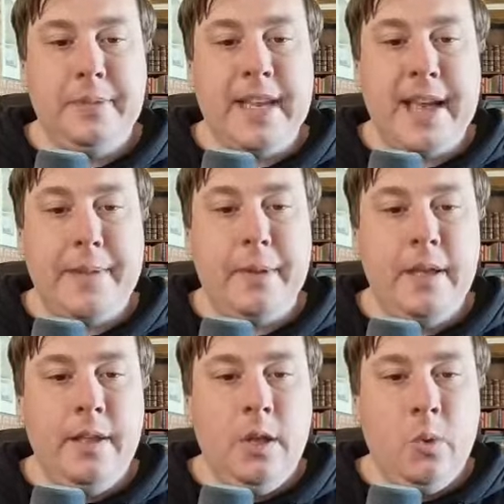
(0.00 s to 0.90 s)
tab,
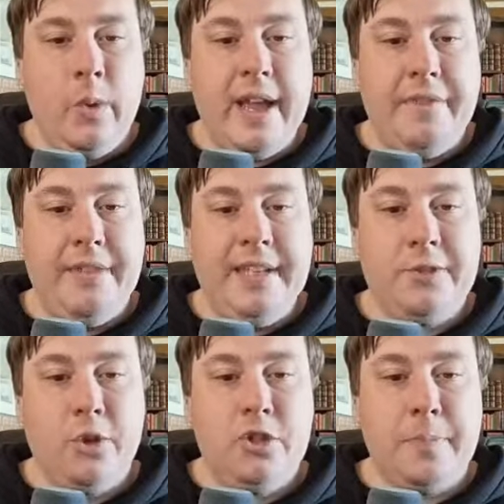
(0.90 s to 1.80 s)
we have the
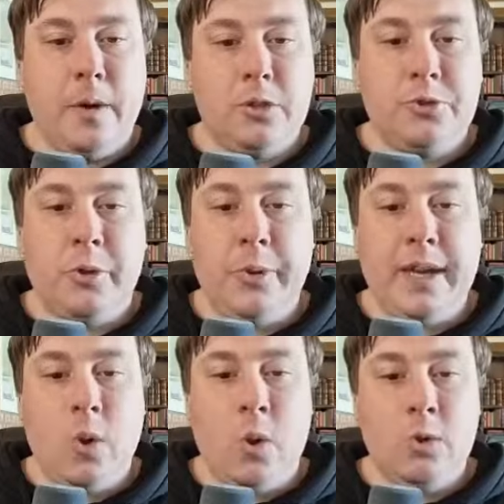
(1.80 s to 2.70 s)
Search
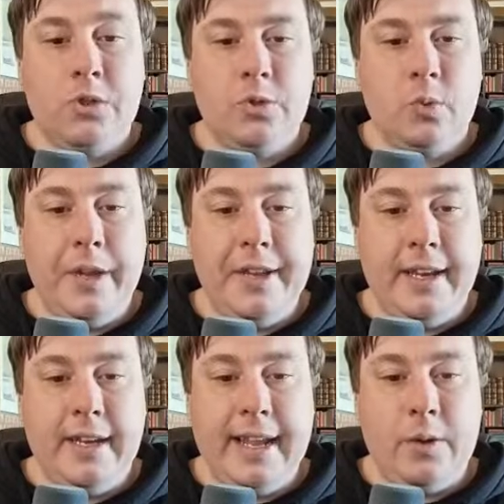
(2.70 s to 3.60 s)
Mastery course where you
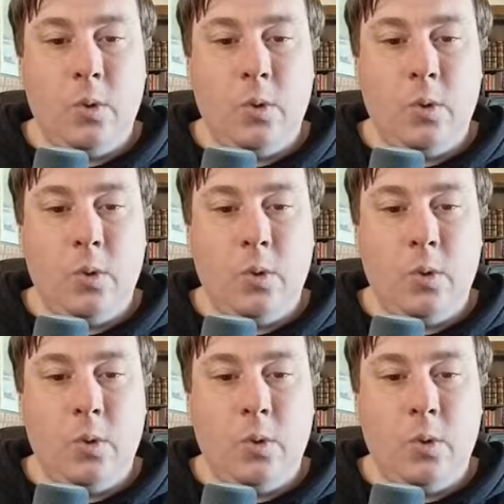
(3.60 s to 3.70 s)
can get